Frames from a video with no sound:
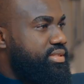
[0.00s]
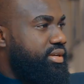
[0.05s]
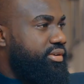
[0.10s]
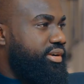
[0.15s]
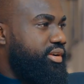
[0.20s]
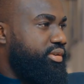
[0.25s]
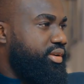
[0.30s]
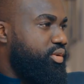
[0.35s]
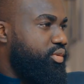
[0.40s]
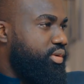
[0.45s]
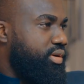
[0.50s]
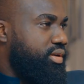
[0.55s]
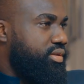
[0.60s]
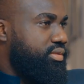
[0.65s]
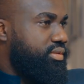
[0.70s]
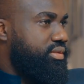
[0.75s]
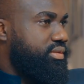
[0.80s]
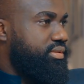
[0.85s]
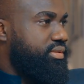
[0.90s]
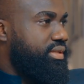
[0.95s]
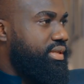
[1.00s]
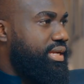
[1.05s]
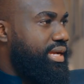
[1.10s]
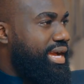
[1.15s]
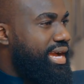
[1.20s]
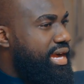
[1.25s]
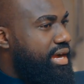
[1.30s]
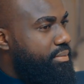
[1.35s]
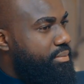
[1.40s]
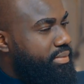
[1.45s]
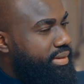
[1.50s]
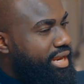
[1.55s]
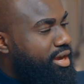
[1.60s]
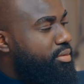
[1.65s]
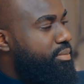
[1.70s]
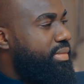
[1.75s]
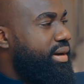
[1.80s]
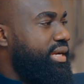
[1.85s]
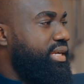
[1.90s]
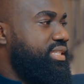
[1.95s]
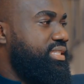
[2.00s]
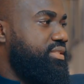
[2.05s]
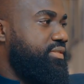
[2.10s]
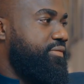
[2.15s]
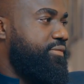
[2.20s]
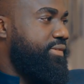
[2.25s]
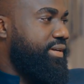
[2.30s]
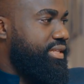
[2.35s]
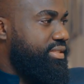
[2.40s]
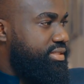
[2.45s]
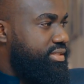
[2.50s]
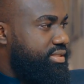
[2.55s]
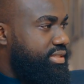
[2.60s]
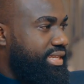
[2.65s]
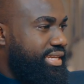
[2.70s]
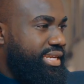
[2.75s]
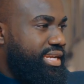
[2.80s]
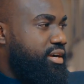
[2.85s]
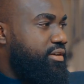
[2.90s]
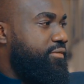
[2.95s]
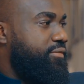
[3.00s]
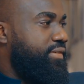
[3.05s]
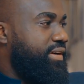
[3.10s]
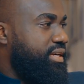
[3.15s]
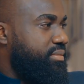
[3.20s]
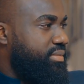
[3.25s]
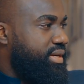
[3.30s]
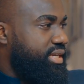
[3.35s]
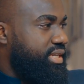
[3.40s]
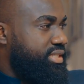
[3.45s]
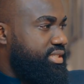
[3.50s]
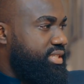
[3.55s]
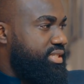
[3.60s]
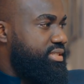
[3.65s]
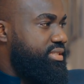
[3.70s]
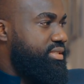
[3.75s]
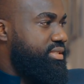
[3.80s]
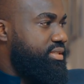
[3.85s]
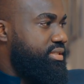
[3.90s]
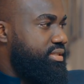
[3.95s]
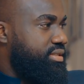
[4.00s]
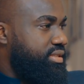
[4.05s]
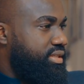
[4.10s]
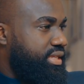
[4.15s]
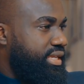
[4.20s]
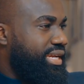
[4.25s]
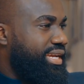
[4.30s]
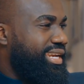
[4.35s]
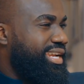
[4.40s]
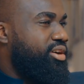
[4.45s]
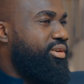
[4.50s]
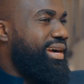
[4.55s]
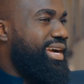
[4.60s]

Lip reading: around the world are now managing funds. They are now fund managers. They are now